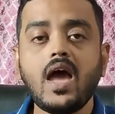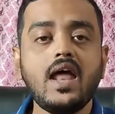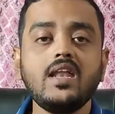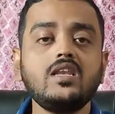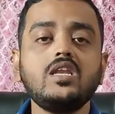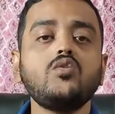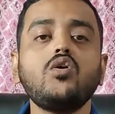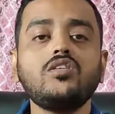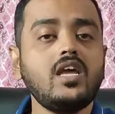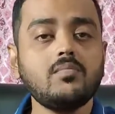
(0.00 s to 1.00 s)
And it did
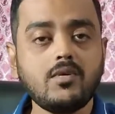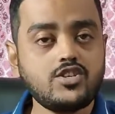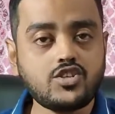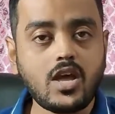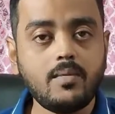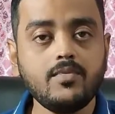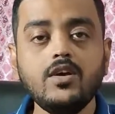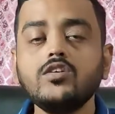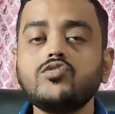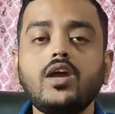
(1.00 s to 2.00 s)
not take much time.
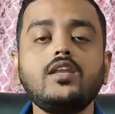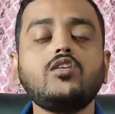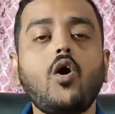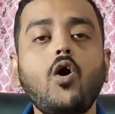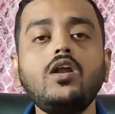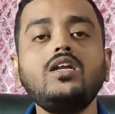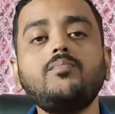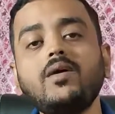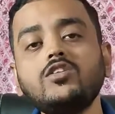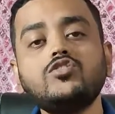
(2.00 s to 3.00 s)
So it all
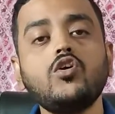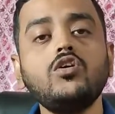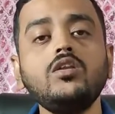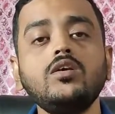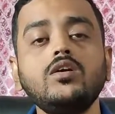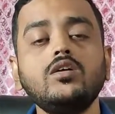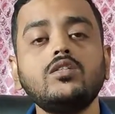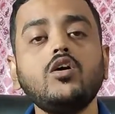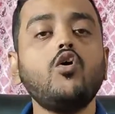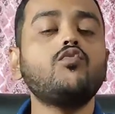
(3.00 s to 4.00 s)
depends on
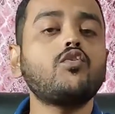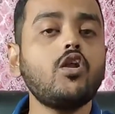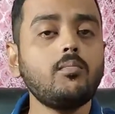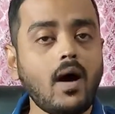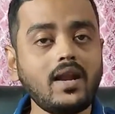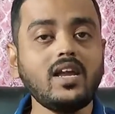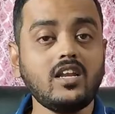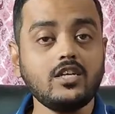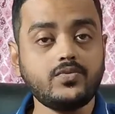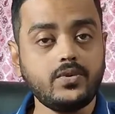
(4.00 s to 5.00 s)
the overall
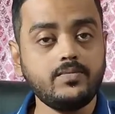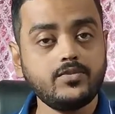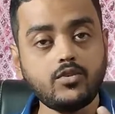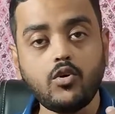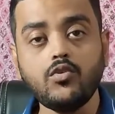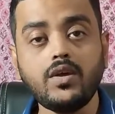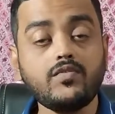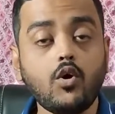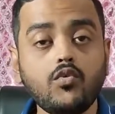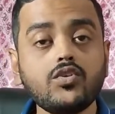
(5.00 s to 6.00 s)
market as well. So if
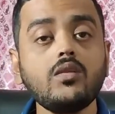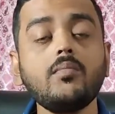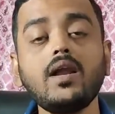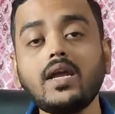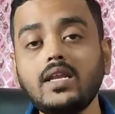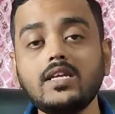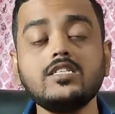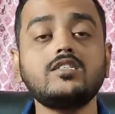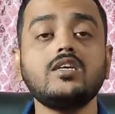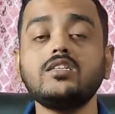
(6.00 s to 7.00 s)
the overall market
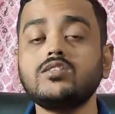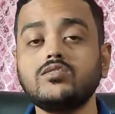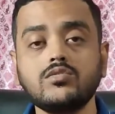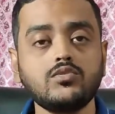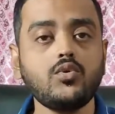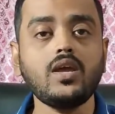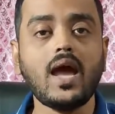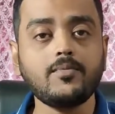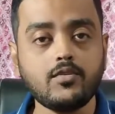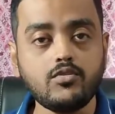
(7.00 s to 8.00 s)
is doing
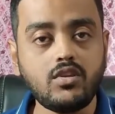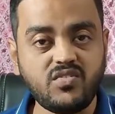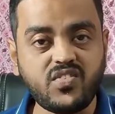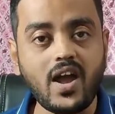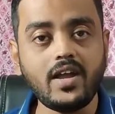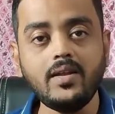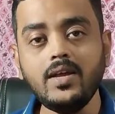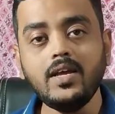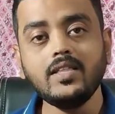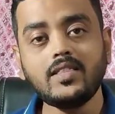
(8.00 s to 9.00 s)
absolutely fine,
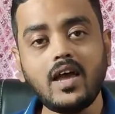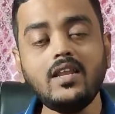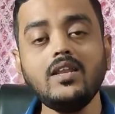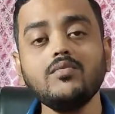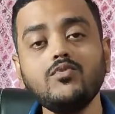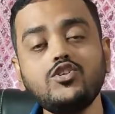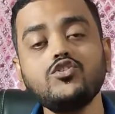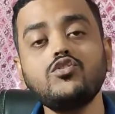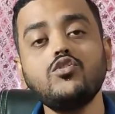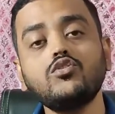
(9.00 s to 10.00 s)
then we
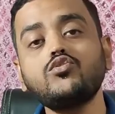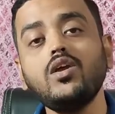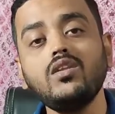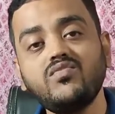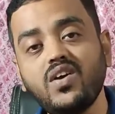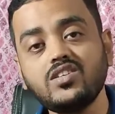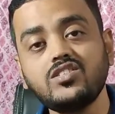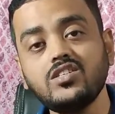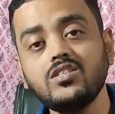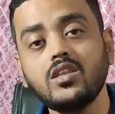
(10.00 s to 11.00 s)
should look to
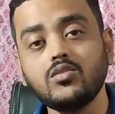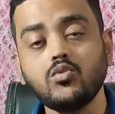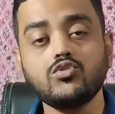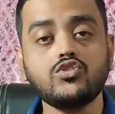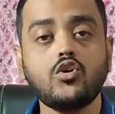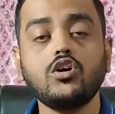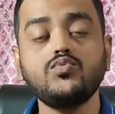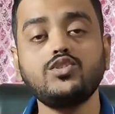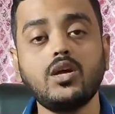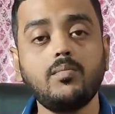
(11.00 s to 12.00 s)
invest in those stocks
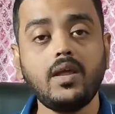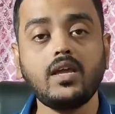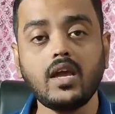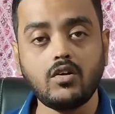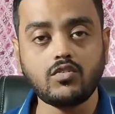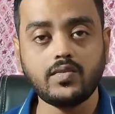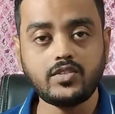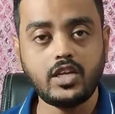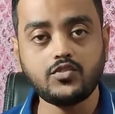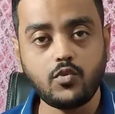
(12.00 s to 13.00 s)
which are breaking out of
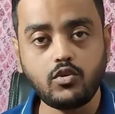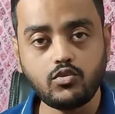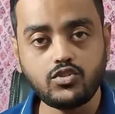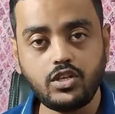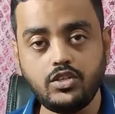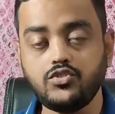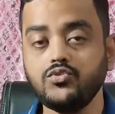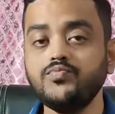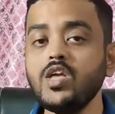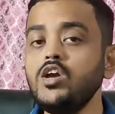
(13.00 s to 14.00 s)
stage 1 to stage
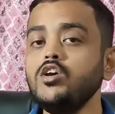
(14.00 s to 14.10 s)
2.